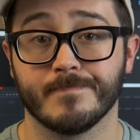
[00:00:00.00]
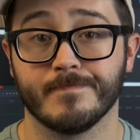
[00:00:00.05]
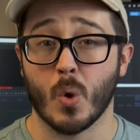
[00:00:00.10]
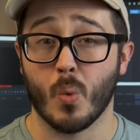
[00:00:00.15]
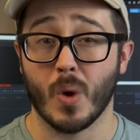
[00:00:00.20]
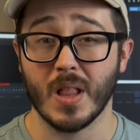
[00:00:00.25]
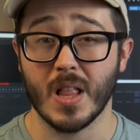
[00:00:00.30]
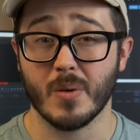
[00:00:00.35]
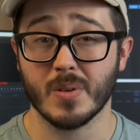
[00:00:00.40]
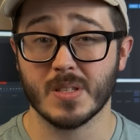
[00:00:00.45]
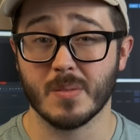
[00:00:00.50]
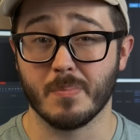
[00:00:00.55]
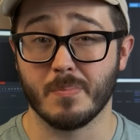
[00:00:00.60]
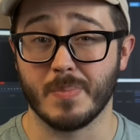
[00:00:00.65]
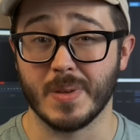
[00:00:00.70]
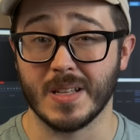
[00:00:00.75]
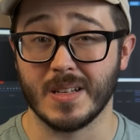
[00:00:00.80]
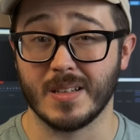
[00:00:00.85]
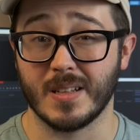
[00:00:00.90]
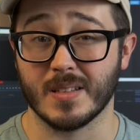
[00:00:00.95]
While I was a
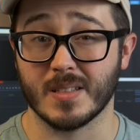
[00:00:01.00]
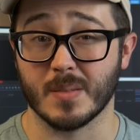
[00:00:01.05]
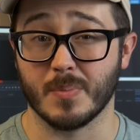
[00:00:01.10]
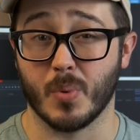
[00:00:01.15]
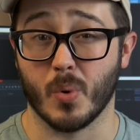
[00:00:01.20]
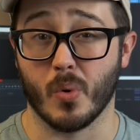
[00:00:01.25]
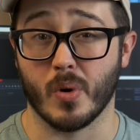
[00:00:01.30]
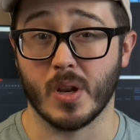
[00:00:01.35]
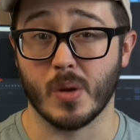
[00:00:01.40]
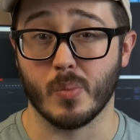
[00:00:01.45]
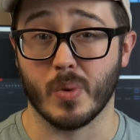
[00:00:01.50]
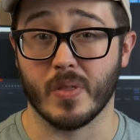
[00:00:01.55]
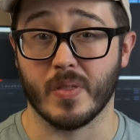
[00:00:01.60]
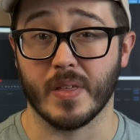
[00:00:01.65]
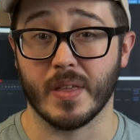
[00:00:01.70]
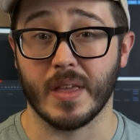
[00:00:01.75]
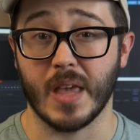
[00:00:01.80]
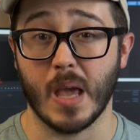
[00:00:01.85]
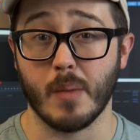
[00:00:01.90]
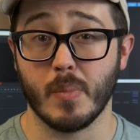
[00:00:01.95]
bit disappointed with
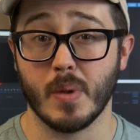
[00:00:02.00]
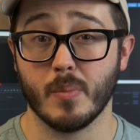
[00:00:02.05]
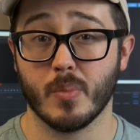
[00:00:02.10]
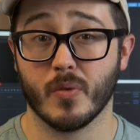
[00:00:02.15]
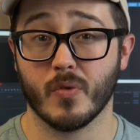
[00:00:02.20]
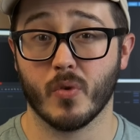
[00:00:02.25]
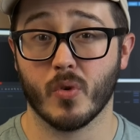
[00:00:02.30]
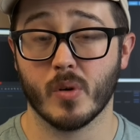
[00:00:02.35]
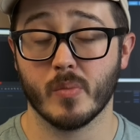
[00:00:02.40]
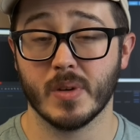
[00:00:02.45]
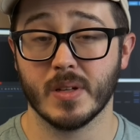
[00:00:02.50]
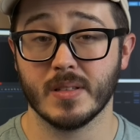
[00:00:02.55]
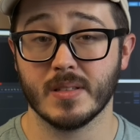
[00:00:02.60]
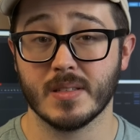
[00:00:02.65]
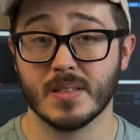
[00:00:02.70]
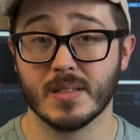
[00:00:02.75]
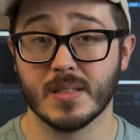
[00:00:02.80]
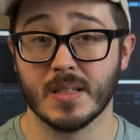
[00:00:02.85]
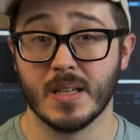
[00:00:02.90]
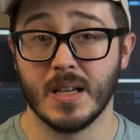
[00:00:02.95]
the gaming
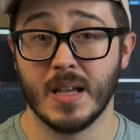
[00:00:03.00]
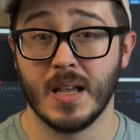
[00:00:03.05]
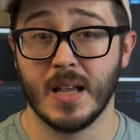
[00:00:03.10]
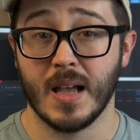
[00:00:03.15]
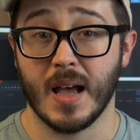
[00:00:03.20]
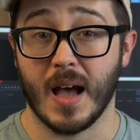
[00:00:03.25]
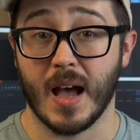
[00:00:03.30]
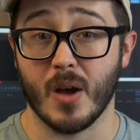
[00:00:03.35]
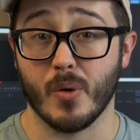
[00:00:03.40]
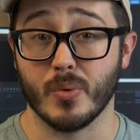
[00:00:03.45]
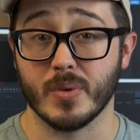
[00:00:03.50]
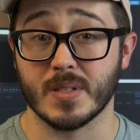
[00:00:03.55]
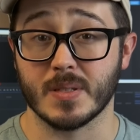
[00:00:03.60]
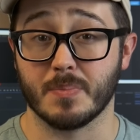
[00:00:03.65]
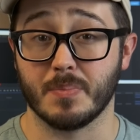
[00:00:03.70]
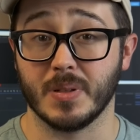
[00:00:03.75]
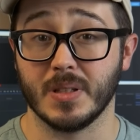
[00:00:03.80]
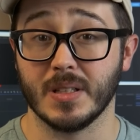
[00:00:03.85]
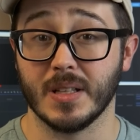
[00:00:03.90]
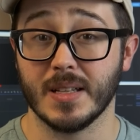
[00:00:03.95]
performance, I was
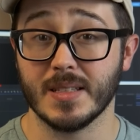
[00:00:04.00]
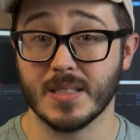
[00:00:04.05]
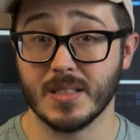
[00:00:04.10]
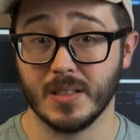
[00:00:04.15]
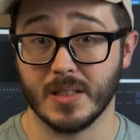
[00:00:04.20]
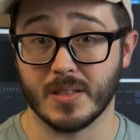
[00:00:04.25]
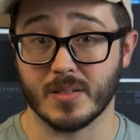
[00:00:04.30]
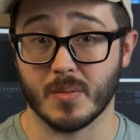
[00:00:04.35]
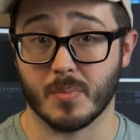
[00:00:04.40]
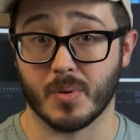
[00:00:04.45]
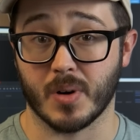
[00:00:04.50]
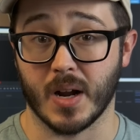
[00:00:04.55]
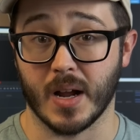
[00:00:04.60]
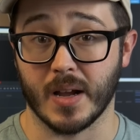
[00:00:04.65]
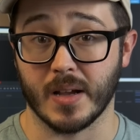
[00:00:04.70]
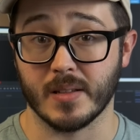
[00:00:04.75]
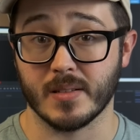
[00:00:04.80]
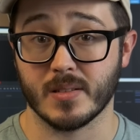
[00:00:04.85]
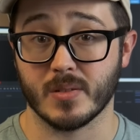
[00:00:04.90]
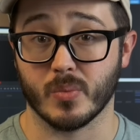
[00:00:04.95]
pleasantly
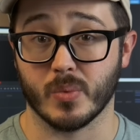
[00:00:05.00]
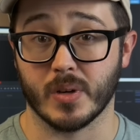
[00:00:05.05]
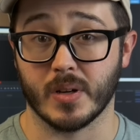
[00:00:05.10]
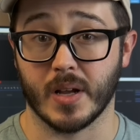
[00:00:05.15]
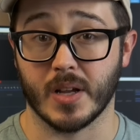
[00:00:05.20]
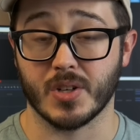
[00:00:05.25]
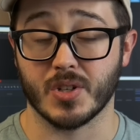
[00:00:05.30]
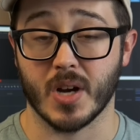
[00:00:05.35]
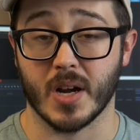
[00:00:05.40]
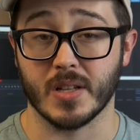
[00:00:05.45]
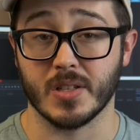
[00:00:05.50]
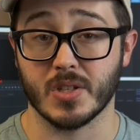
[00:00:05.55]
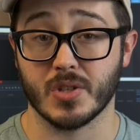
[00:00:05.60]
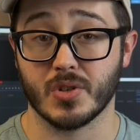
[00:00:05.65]
surprised when I tried